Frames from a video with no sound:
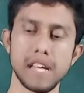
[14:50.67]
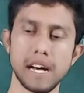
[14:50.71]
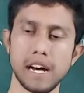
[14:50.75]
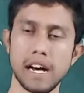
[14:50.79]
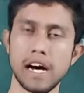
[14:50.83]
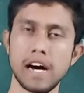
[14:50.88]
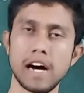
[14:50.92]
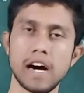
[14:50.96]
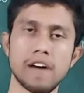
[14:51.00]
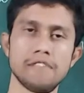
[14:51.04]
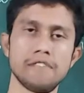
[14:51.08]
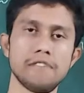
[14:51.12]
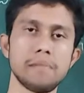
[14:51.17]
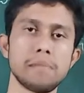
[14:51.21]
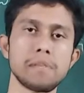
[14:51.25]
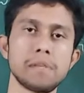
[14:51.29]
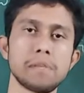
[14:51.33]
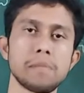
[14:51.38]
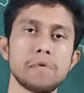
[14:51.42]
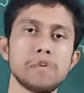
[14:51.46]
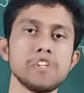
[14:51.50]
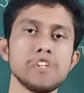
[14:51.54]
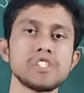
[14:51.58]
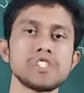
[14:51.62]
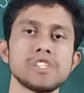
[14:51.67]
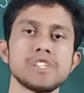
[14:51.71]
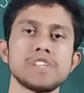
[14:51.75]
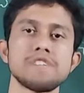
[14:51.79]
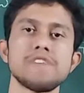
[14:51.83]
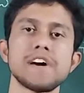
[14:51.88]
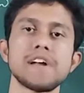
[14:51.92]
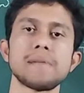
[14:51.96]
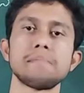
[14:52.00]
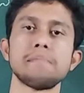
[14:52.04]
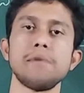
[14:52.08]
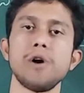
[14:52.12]
will be the
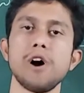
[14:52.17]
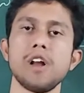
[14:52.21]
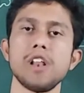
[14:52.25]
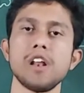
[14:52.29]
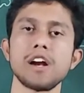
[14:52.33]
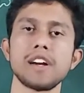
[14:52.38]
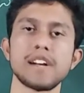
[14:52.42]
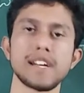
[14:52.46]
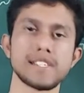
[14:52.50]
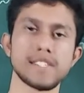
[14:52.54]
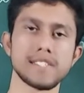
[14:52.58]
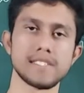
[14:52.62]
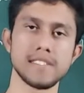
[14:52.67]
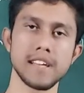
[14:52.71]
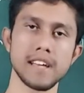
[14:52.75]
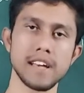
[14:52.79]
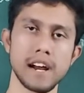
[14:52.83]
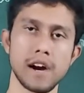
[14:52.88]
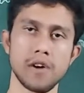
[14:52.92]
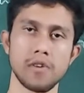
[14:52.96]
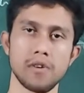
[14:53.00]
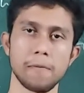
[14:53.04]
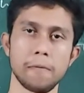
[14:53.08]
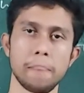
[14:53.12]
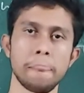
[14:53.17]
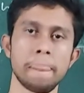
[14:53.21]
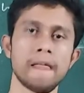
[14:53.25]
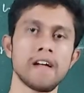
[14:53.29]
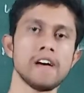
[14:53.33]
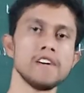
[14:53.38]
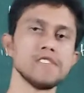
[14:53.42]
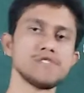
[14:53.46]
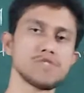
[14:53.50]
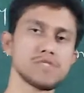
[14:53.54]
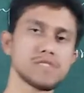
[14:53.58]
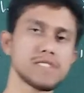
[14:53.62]
position where ball touches the ground.
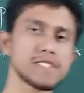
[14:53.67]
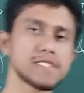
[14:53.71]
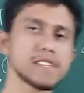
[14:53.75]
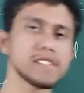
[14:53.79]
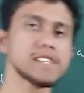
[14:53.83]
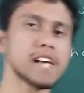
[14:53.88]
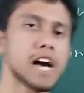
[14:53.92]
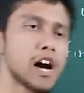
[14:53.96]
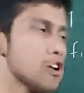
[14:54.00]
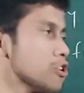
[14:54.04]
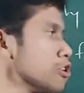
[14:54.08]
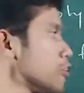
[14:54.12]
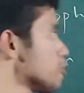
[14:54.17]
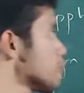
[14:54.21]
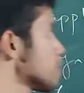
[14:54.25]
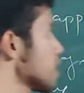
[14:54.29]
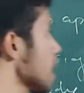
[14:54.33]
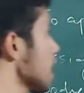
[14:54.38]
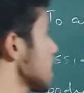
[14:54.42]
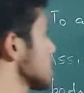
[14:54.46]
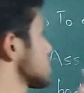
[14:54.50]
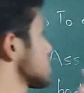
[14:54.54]
So this is how we